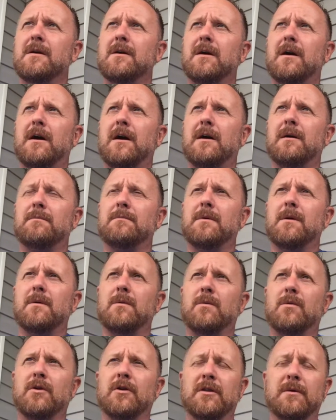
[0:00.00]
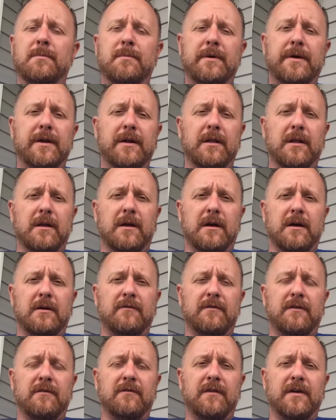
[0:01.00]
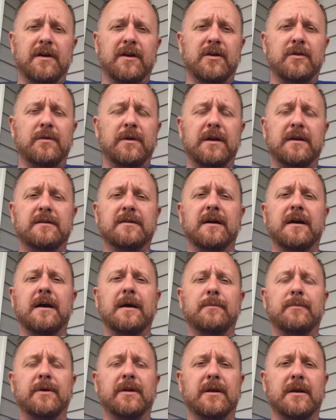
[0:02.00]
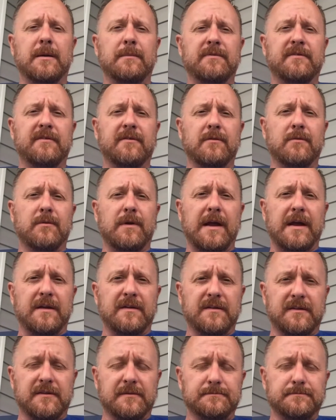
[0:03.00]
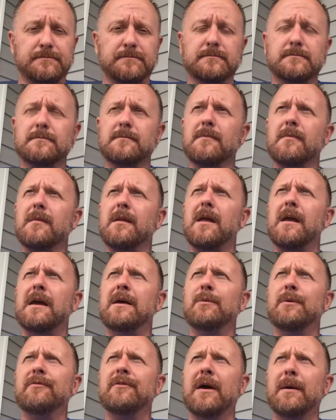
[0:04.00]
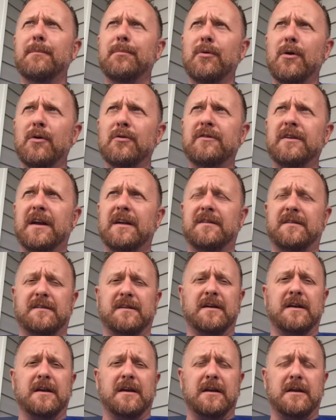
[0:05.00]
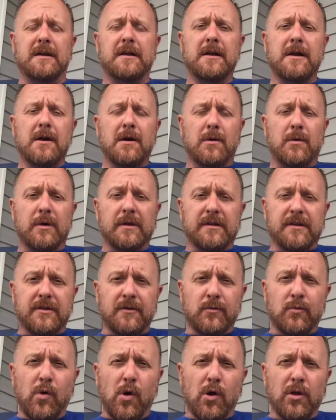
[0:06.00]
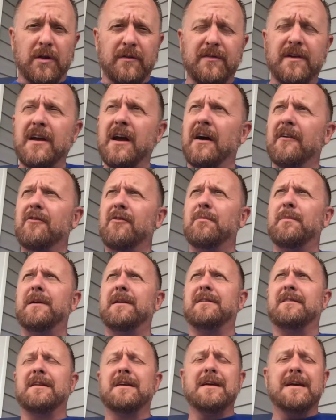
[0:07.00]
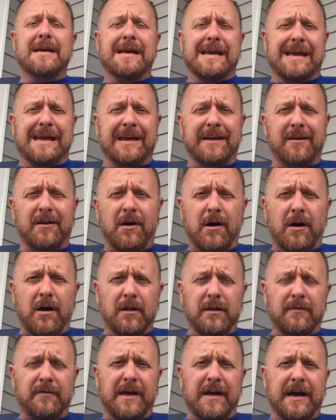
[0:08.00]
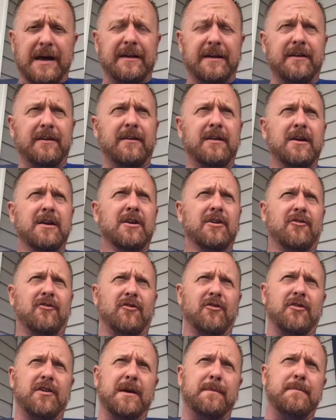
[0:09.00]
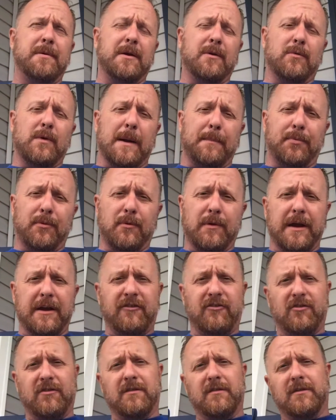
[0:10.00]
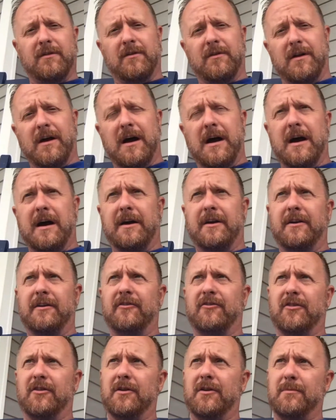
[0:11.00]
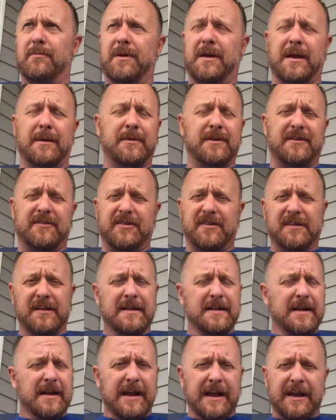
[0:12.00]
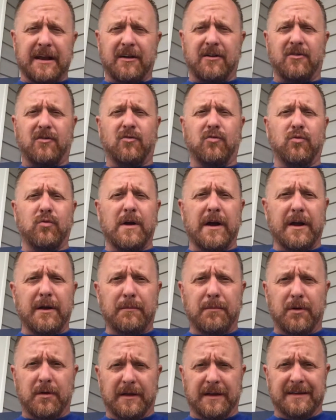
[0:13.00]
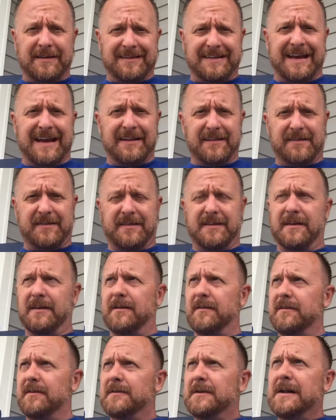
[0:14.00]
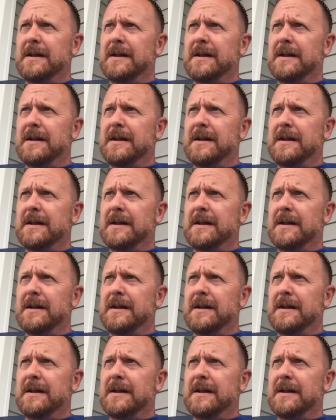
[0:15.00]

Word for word: Um, we're in the middle of a very unique time when it comes to race and we've got protesting and what's the role of government in all of that and should they be reparations or not and should there be i mean it's just incredible intense things